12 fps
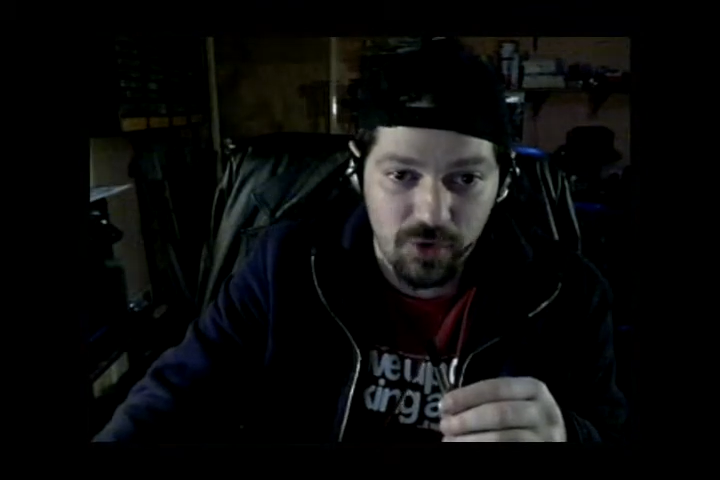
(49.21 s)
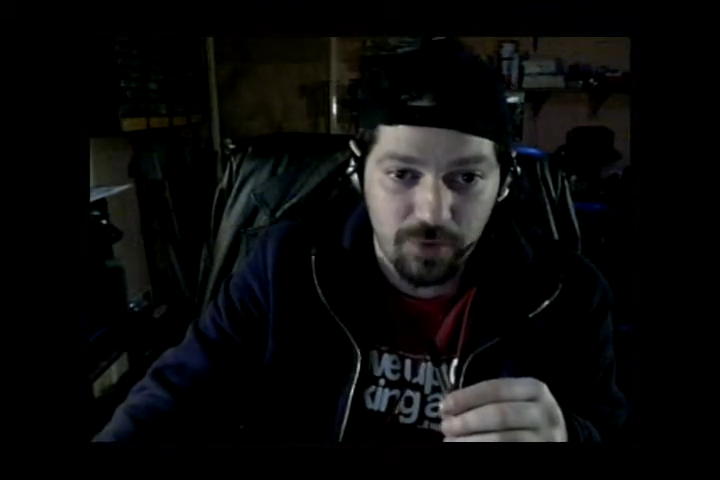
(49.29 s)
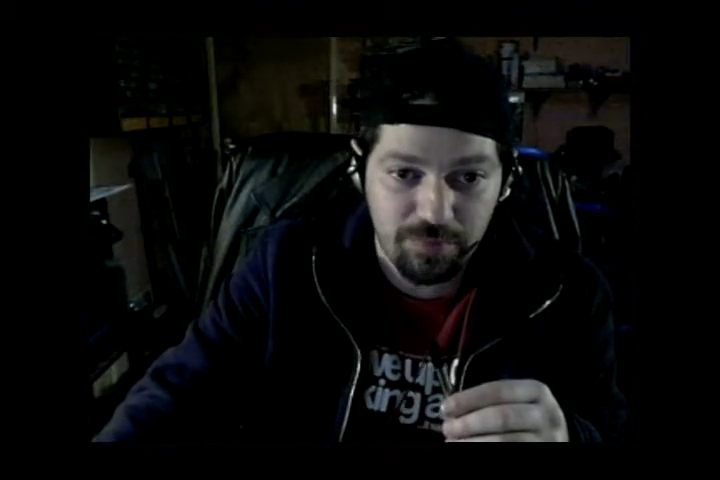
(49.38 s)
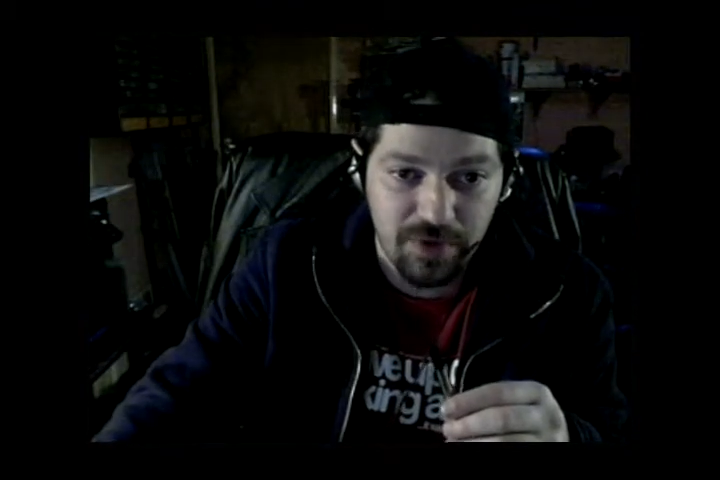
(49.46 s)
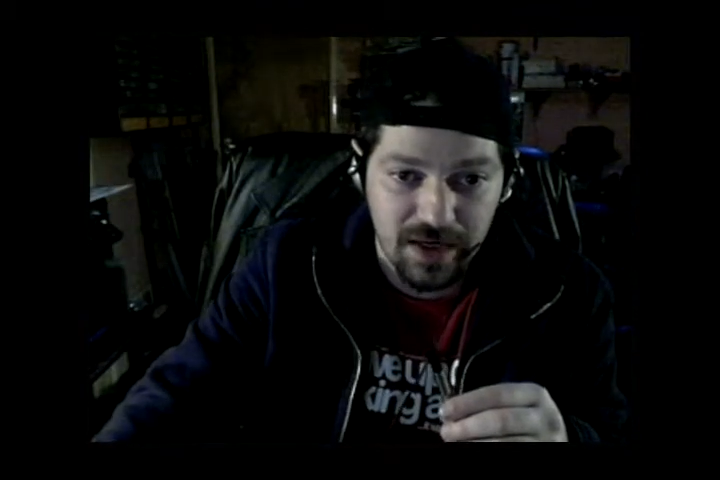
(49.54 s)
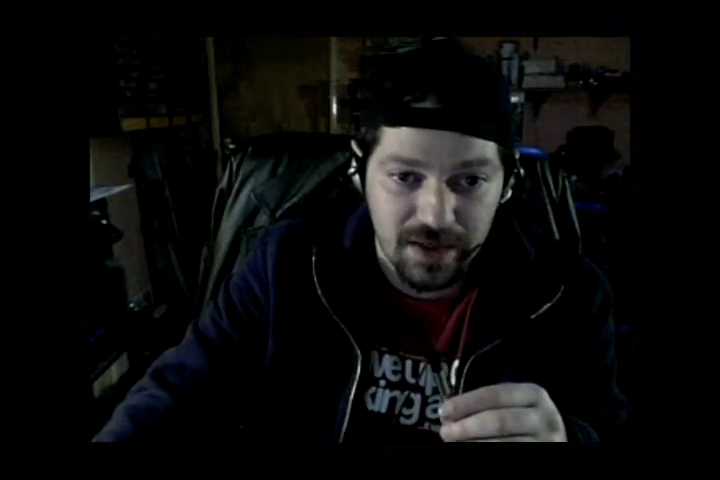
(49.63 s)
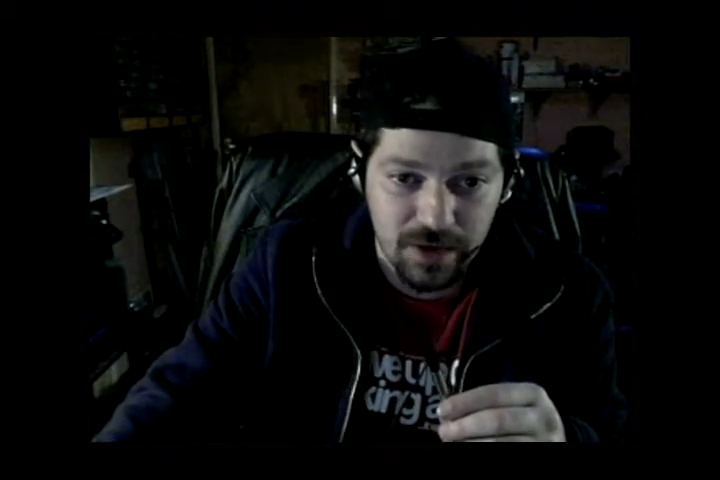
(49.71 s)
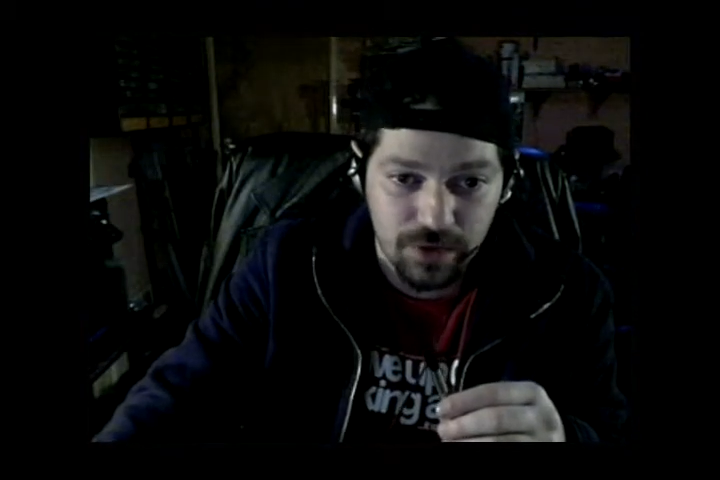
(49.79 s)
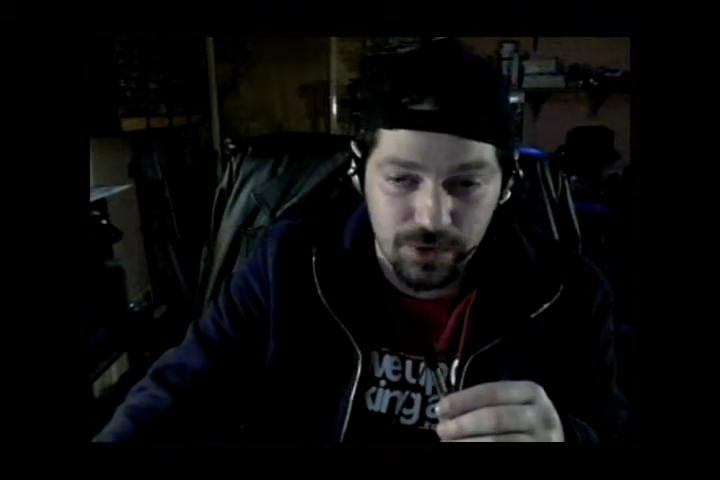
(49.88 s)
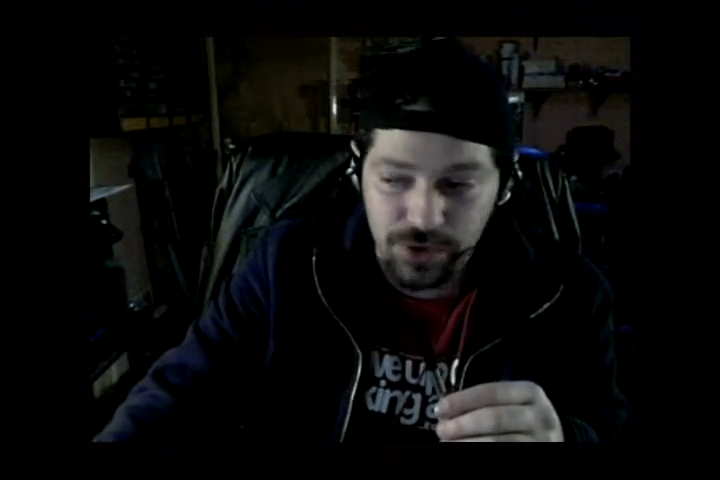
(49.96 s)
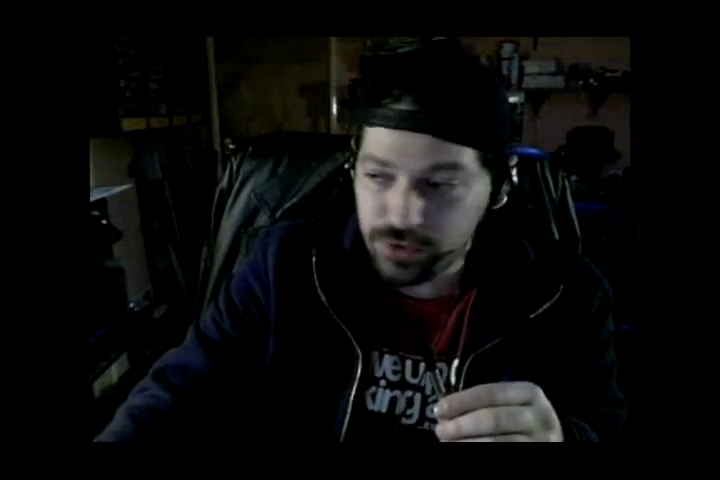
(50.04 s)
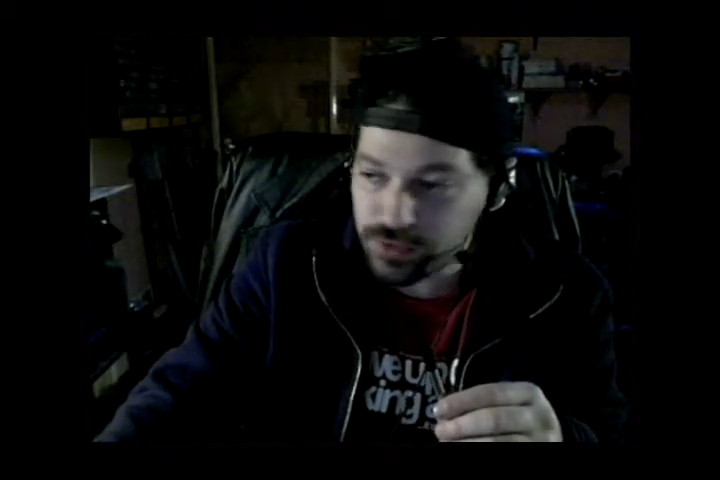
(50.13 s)
really,
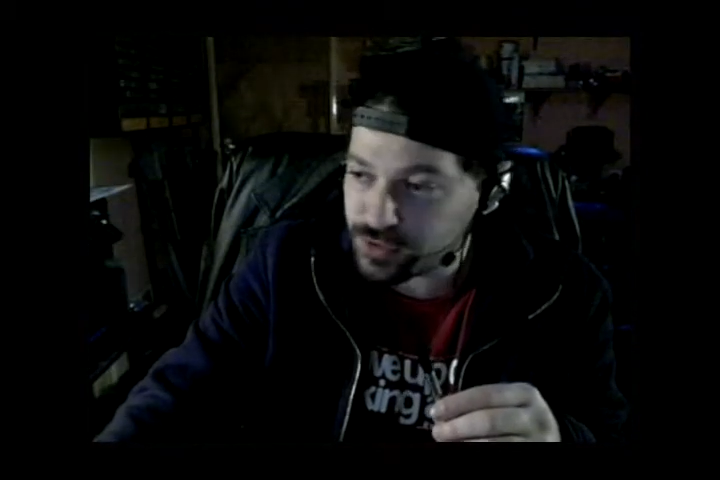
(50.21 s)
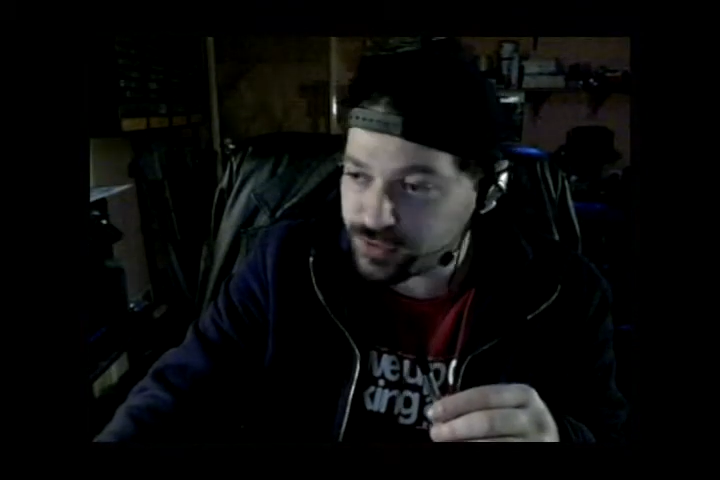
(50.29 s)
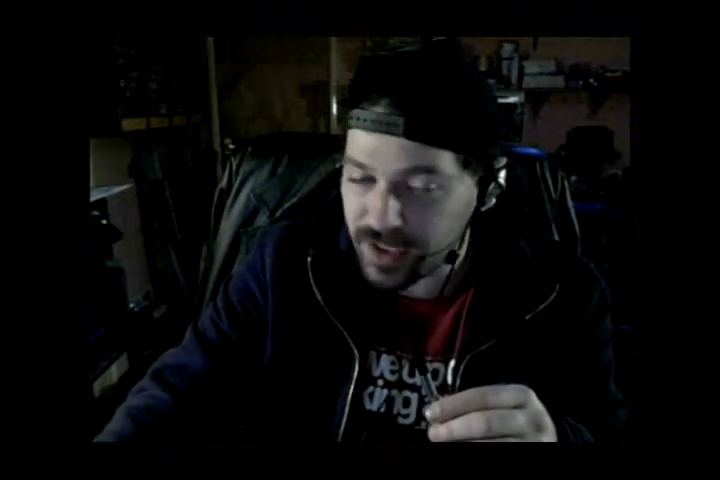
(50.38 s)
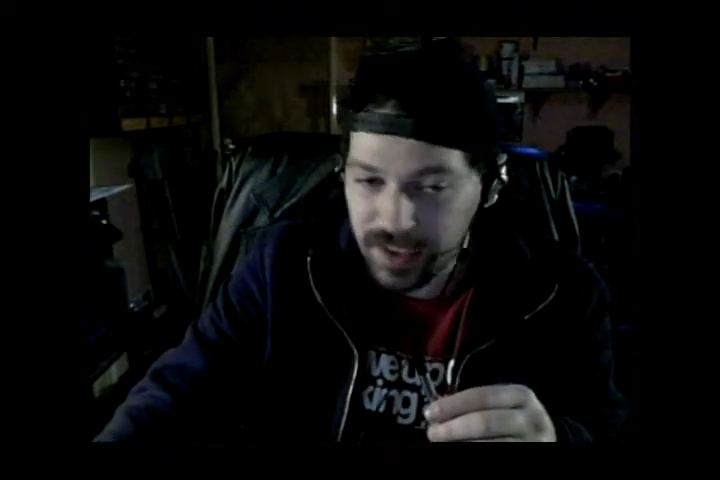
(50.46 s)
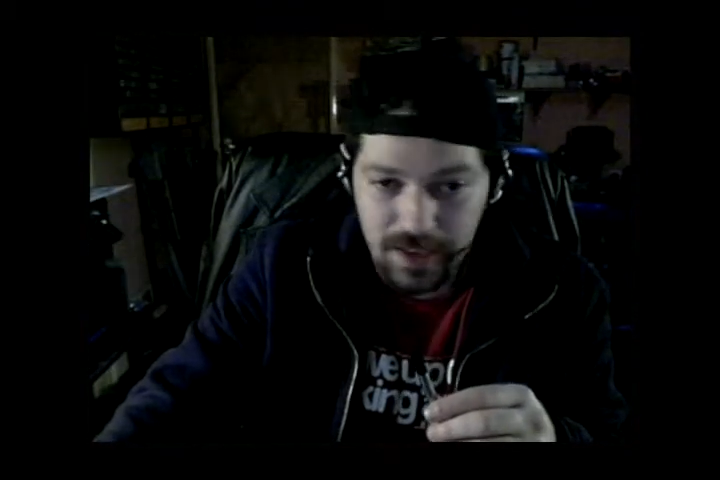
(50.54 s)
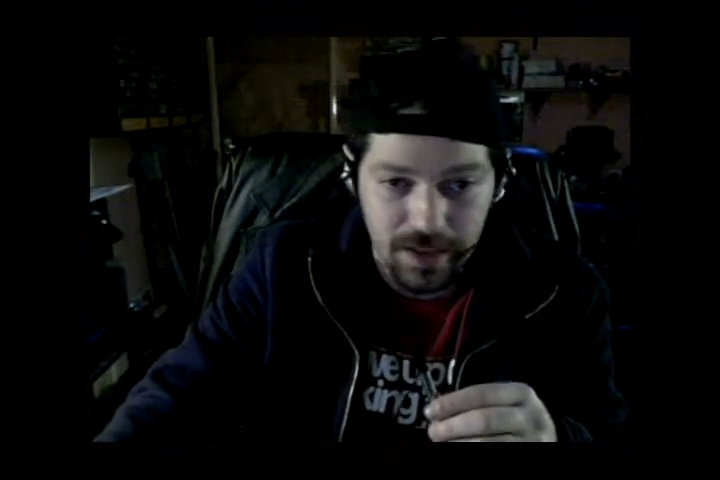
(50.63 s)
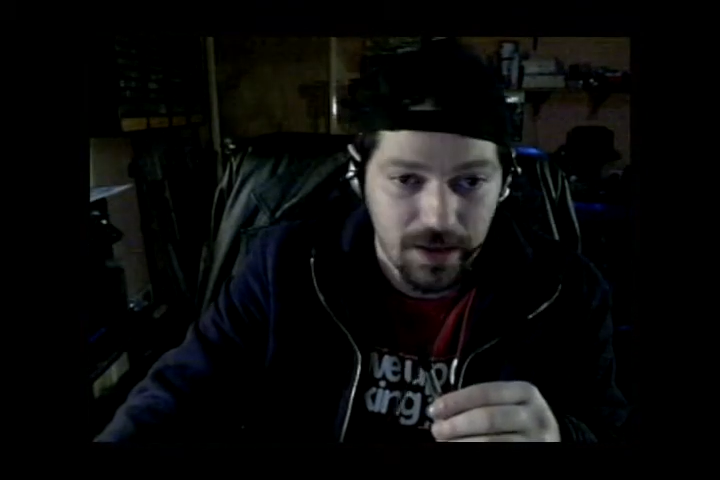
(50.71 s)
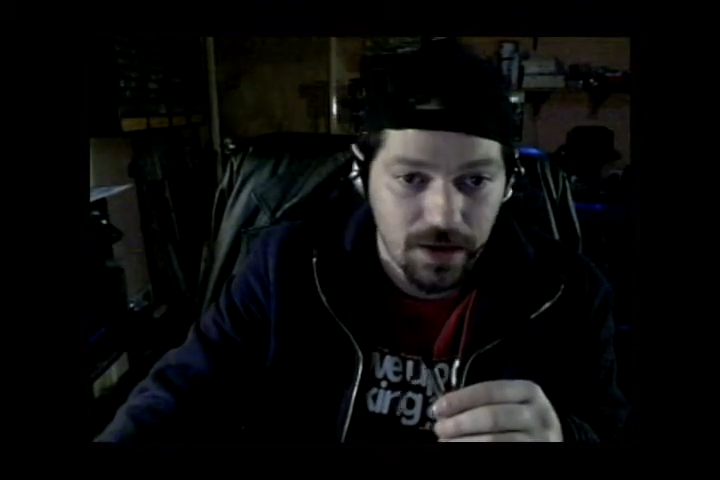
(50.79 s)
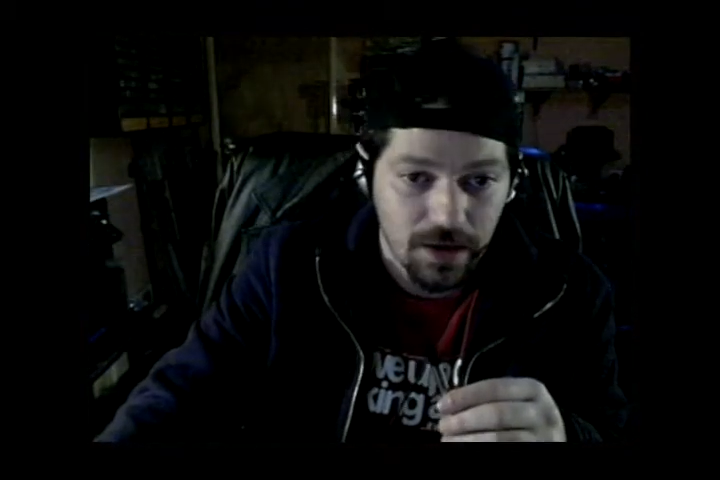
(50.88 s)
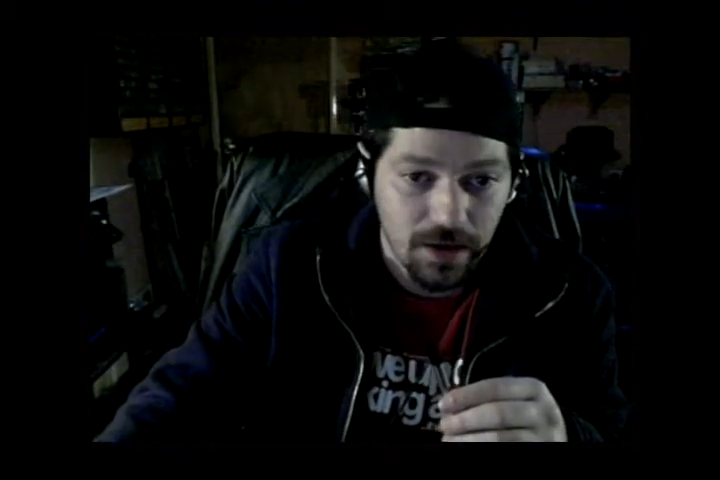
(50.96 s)
of